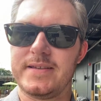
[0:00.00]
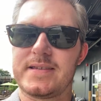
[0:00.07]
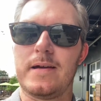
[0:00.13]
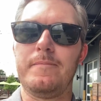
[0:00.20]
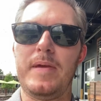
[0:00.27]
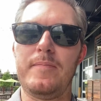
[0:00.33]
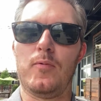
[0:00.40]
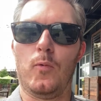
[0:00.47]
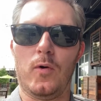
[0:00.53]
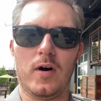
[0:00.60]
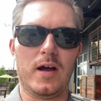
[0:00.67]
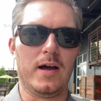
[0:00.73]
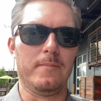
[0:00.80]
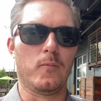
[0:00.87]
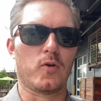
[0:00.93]
Some people
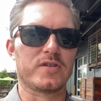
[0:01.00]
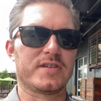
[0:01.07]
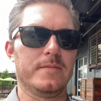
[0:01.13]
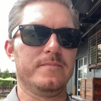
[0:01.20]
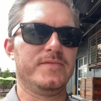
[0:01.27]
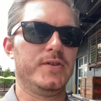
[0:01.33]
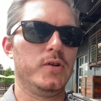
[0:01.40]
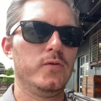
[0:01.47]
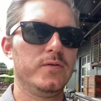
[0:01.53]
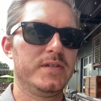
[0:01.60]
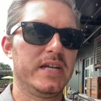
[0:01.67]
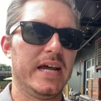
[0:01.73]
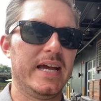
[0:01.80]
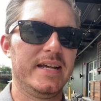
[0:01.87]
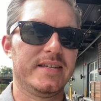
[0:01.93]
want a more subdued
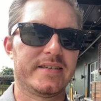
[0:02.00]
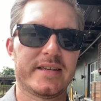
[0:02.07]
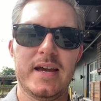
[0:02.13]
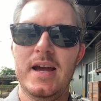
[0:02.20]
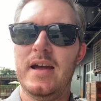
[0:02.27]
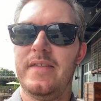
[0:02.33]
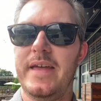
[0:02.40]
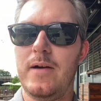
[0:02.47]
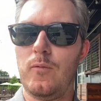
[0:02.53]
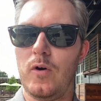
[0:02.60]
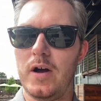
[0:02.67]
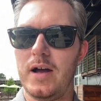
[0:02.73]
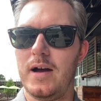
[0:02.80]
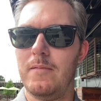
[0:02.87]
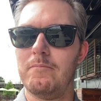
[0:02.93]
taste. They
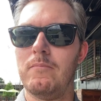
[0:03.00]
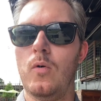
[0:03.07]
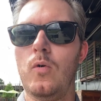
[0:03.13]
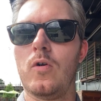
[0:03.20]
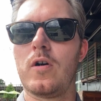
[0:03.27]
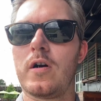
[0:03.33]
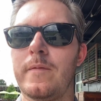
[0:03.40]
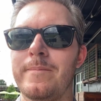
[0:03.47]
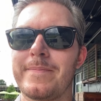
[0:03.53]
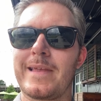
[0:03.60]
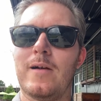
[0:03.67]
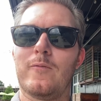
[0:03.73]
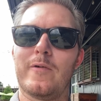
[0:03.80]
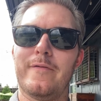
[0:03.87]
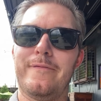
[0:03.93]
want a more
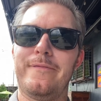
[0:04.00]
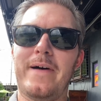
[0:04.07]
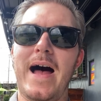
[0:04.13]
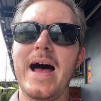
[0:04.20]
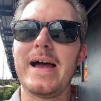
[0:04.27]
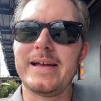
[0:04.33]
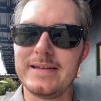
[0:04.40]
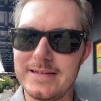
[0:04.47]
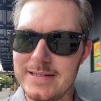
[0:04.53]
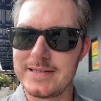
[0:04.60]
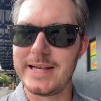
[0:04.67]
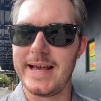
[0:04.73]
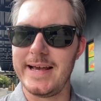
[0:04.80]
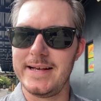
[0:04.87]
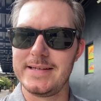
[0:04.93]
refined
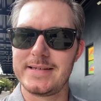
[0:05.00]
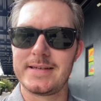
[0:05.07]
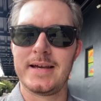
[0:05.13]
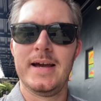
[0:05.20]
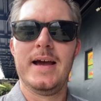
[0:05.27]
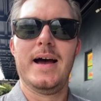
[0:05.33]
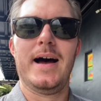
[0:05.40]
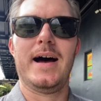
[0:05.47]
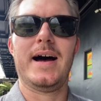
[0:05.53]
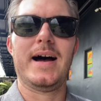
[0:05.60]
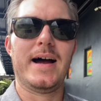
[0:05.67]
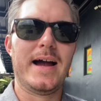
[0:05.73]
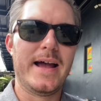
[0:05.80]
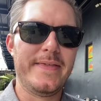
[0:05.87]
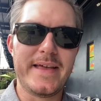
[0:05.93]
taste,
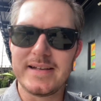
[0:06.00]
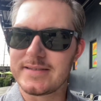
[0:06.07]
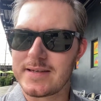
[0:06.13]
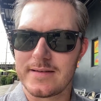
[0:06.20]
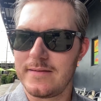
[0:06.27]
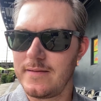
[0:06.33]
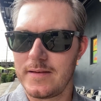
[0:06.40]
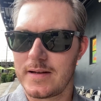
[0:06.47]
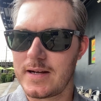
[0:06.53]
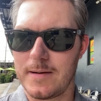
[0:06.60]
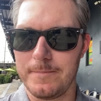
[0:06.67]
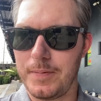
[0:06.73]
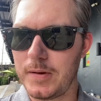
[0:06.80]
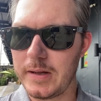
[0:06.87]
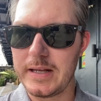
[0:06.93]
and that's
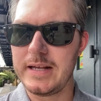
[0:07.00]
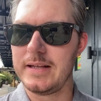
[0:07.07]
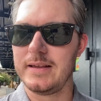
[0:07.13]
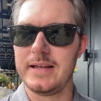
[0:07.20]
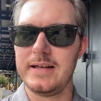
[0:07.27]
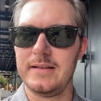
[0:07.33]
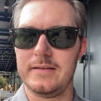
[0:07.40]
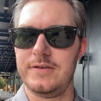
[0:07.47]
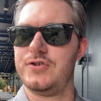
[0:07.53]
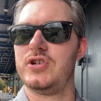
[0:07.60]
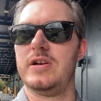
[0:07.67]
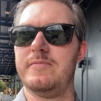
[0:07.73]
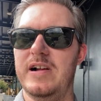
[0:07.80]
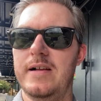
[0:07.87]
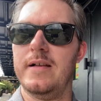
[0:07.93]
completely
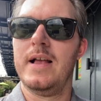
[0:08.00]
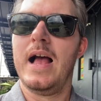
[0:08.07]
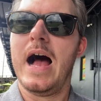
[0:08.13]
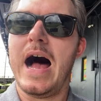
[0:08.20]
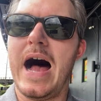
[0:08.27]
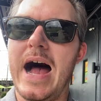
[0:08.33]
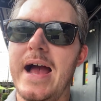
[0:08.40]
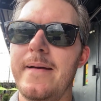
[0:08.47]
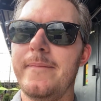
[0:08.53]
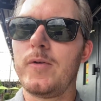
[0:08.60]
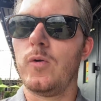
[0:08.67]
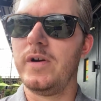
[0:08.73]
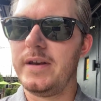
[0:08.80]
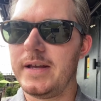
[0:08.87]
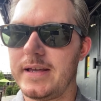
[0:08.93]
legitimate. I'm
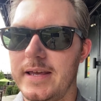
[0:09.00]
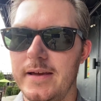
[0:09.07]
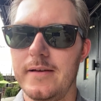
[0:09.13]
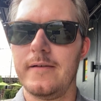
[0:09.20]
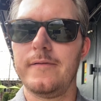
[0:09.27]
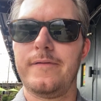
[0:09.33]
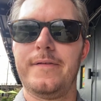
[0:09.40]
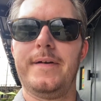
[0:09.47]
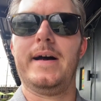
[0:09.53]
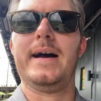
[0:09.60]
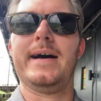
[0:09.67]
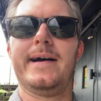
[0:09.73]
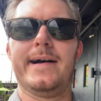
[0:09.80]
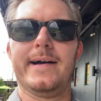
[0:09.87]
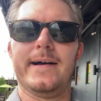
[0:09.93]
going to give
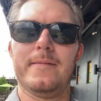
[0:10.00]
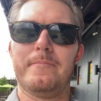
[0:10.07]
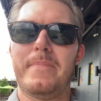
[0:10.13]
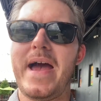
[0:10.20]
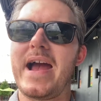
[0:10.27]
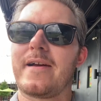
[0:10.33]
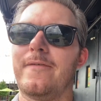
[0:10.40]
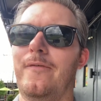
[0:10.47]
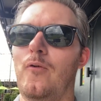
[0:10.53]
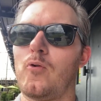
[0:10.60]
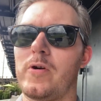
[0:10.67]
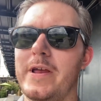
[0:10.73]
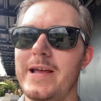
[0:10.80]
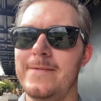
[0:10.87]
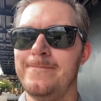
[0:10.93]
Back
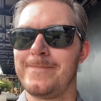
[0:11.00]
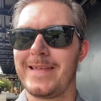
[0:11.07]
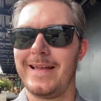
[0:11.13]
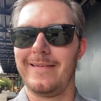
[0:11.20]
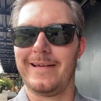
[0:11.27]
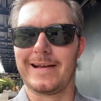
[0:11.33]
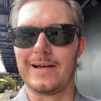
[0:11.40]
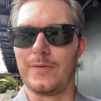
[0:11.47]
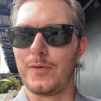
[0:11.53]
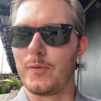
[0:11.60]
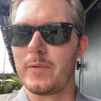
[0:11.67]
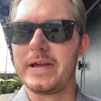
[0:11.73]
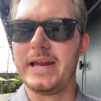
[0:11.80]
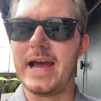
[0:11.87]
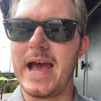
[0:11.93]
40 like a
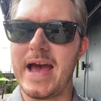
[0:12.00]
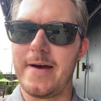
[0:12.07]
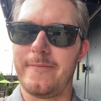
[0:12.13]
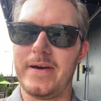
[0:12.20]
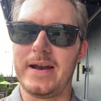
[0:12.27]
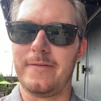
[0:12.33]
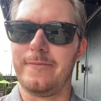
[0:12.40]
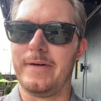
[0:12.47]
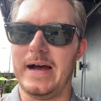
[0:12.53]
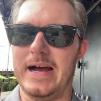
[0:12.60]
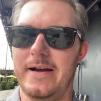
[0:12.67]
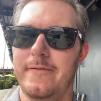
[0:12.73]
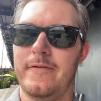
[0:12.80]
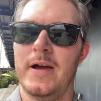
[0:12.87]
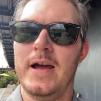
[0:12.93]
3.5 out of
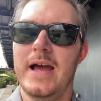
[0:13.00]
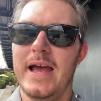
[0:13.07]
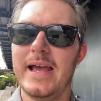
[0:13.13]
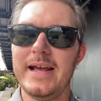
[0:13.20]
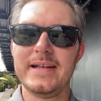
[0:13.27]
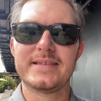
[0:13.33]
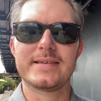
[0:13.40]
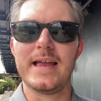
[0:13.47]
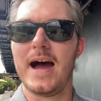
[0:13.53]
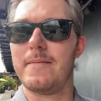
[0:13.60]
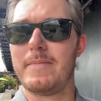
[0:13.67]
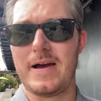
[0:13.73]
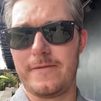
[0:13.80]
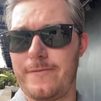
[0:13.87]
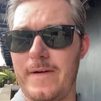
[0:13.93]
5. It's not
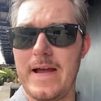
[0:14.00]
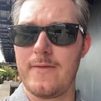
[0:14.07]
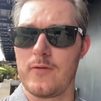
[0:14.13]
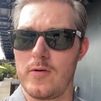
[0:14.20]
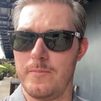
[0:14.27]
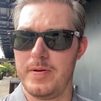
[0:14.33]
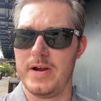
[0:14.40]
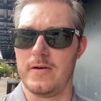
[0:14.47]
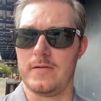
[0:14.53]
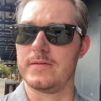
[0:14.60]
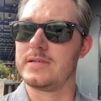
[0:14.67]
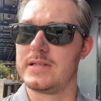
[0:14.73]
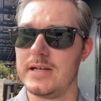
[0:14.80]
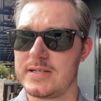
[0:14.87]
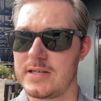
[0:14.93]
my favorite beer,
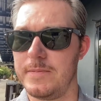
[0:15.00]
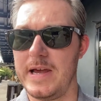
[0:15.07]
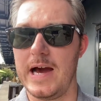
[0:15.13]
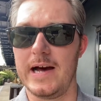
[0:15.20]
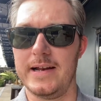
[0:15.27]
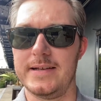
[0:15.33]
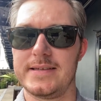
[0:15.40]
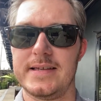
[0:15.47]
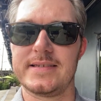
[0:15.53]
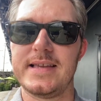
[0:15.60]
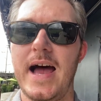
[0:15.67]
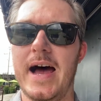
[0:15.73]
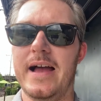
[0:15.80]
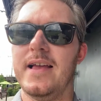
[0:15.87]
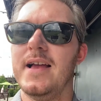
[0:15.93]
just to be honest, it's
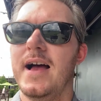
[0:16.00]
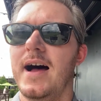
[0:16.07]
not.